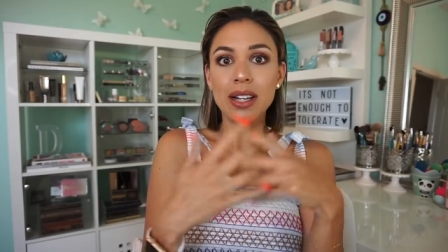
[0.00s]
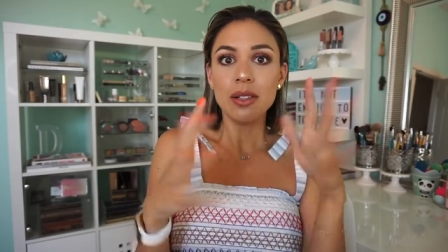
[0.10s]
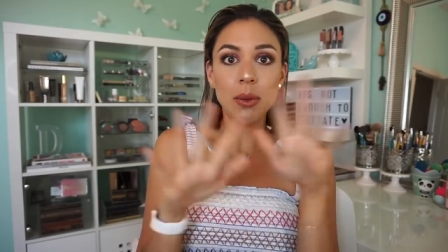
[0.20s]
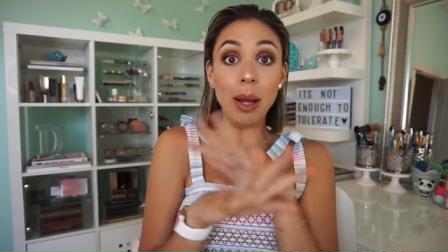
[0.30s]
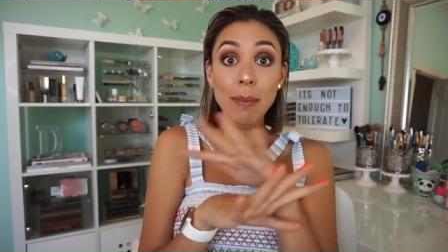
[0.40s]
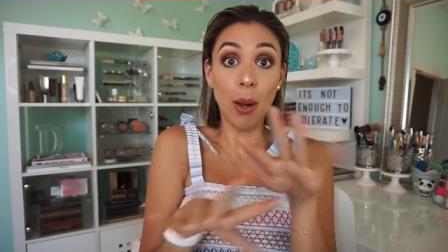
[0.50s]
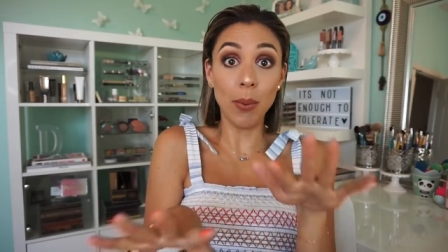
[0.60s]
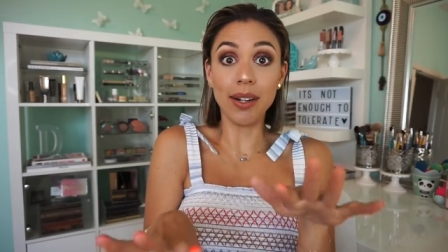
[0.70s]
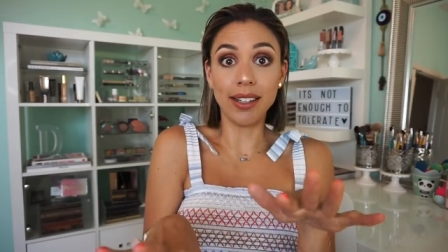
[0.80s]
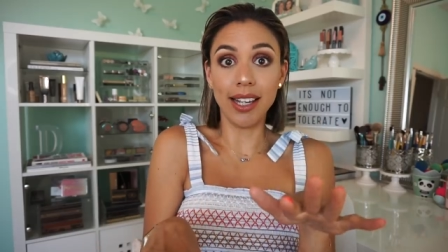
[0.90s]
So I'm not
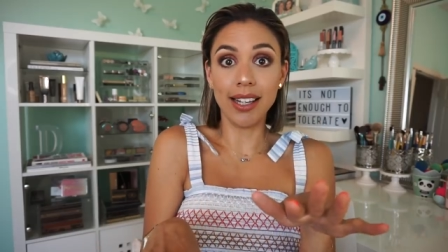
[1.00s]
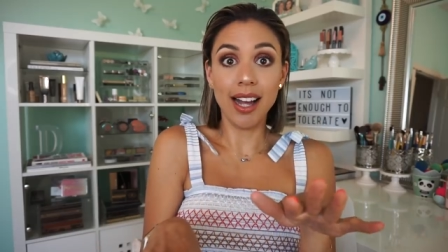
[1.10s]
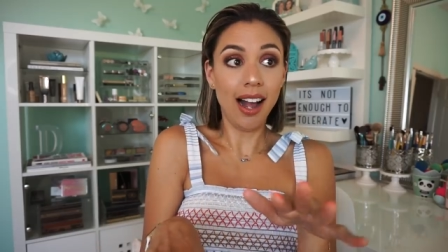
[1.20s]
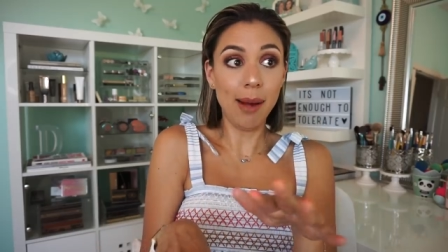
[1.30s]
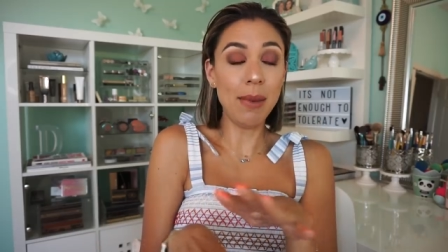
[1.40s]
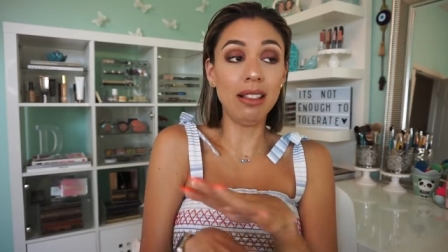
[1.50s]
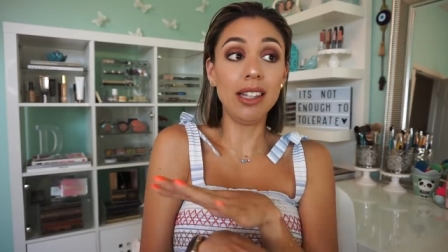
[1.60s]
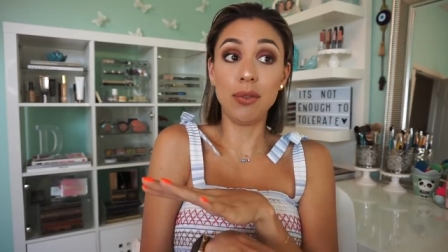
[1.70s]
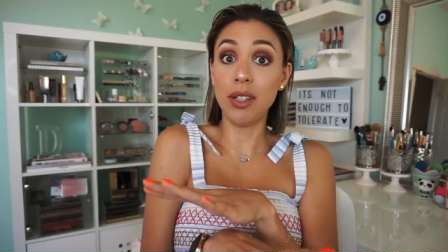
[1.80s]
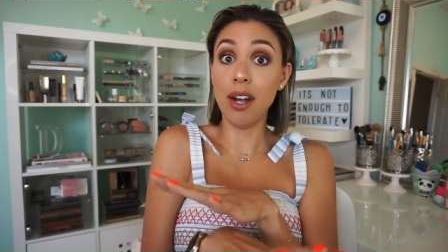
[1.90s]
working. I'm not
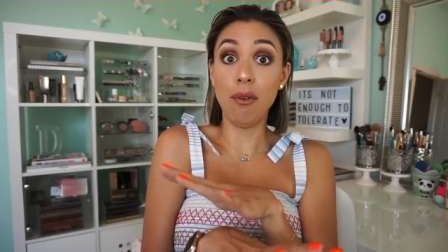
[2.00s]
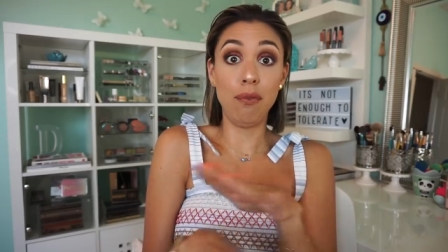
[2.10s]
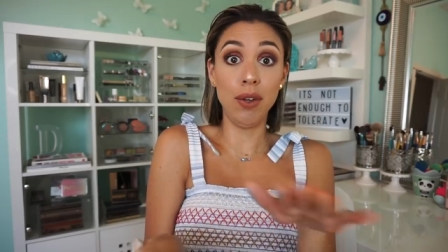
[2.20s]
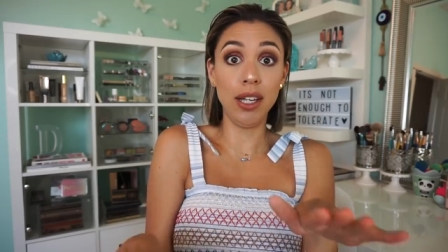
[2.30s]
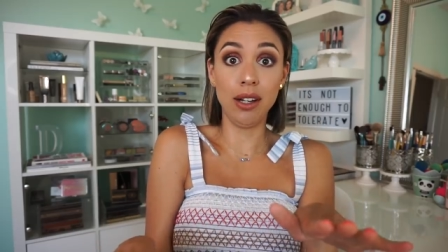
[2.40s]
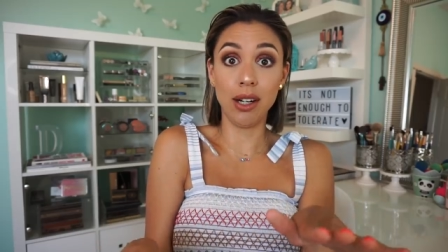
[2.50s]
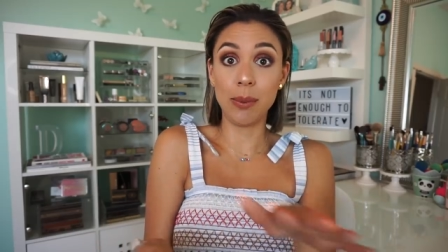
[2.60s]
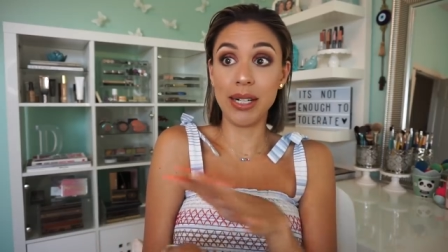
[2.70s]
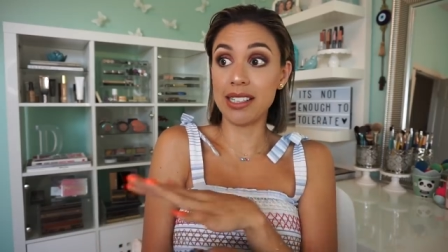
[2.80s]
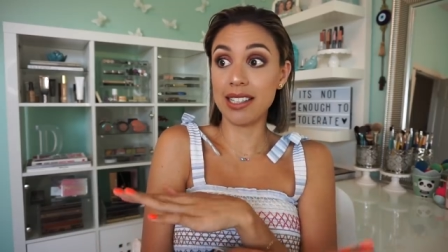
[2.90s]
lifting a finger
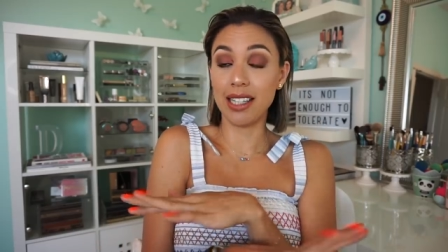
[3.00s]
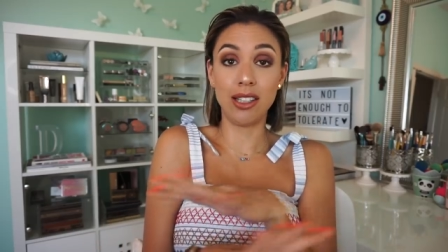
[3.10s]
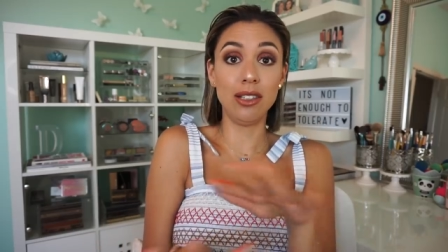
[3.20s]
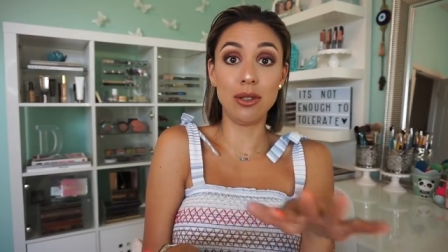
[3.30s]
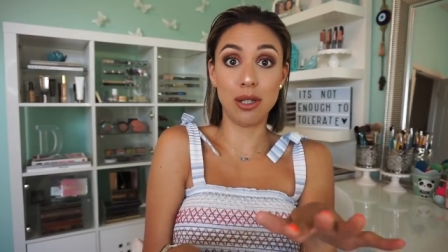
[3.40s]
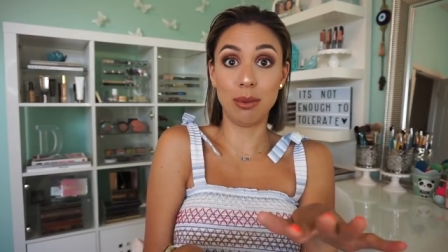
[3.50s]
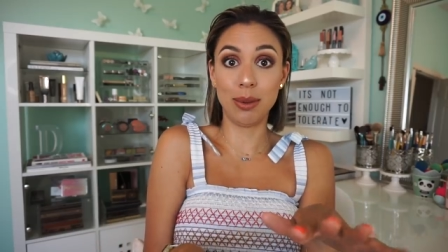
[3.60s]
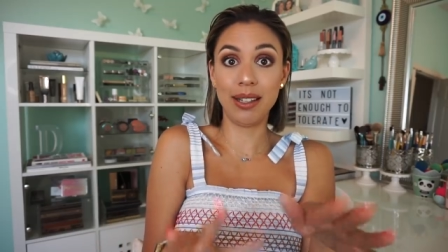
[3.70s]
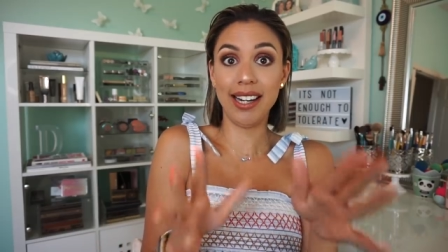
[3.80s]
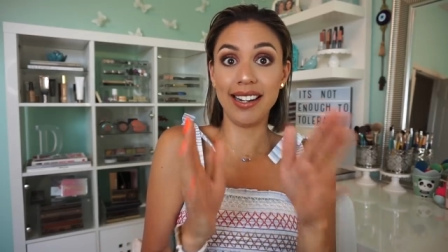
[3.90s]
when it's like YouTube
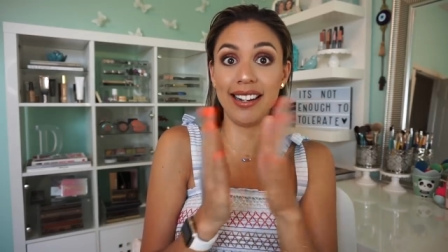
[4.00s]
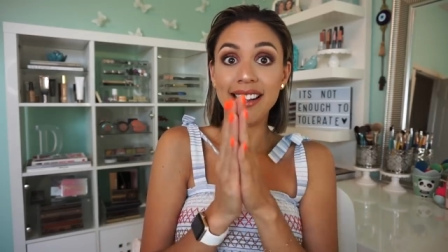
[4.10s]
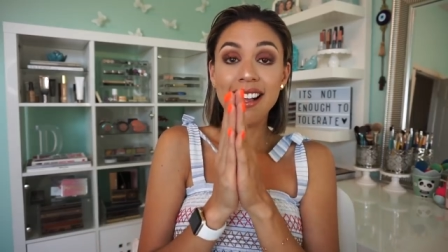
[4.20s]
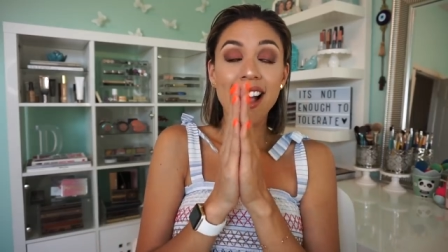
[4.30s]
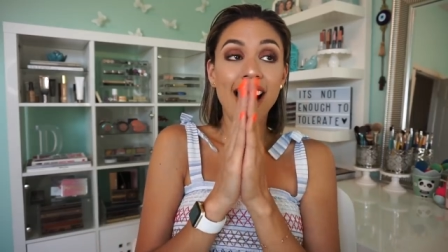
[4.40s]
related.